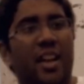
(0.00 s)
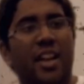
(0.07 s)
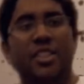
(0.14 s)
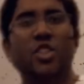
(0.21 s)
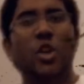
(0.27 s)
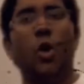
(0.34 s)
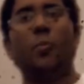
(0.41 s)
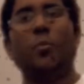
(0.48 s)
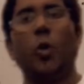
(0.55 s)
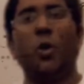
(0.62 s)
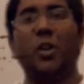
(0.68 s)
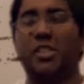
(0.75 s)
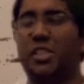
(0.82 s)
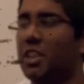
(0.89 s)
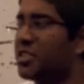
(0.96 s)
No
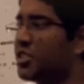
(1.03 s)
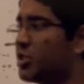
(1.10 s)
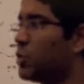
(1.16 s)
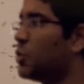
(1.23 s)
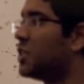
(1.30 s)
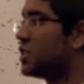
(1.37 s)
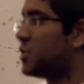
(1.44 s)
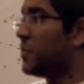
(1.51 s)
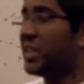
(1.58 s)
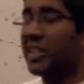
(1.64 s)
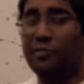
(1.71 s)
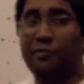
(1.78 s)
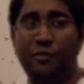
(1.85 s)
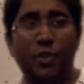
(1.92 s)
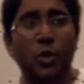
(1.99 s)
more shall students be
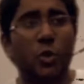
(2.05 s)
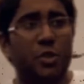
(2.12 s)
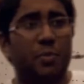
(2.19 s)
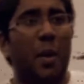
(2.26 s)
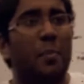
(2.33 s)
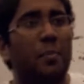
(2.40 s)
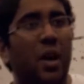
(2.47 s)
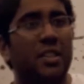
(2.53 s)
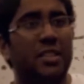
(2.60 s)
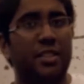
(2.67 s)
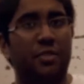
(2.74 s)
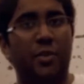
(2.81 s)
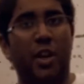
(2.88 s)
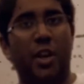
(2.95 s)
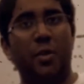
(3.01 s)
confused by
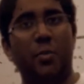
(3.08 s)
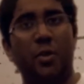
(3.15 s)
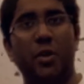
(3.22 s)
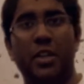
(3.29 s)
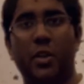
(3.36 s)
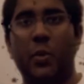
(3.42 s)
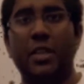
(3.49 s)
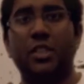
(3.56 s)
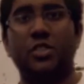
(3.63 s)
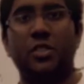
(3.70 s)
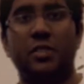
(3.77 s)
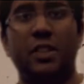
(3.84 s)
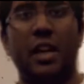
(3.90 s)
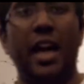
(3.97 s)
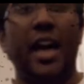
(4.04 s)
multivariable
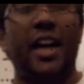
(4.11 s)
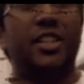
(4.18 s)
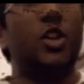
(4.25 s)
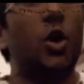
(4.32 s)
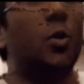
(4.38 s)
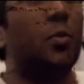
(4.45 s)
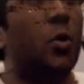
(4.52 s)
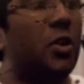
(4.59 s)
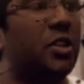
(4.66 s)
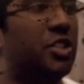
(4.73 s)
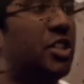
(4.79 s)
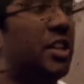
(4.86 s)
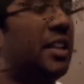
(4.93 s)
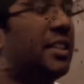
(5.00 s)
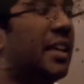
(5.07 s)
equations. No more
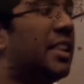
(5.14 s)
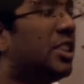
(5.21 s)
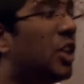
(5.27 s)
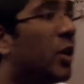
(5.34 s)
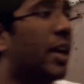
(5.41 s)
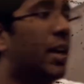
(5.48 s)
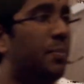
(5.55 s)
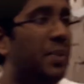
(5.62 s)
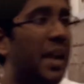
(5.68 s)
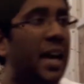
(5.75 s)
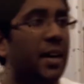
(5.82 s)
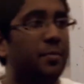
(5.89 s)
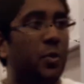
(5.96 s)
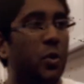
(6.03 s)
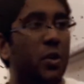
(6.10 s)
shall they look at a
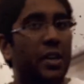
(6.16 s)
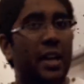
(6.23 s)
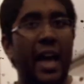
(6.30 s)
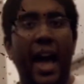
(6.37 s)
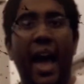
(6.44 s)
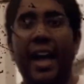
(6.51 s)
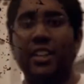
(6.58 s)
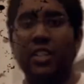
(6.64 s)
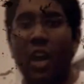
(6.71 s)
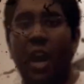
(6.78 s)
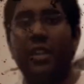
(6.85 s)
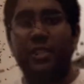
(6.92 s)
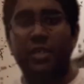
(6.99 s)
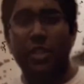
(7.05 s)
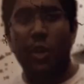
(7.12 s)
blackboard and
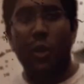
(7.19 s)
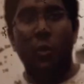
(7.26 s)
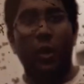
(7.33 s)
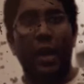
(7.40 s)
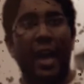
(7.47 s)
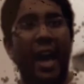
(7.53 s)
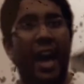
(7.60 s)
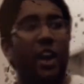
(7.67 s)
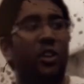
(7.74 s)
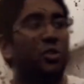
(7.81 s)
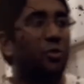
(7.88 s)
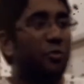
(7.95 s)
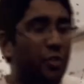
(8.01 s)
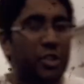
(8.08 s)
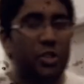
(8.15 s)
not know how to
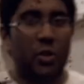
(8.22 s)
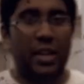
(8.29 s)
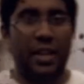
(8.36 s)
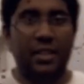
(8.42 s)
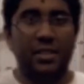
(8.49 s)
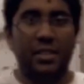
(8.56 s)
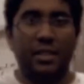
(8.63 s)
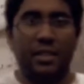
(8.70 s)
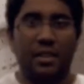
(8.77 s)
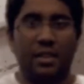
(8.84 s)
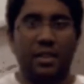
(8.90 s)
visualize it.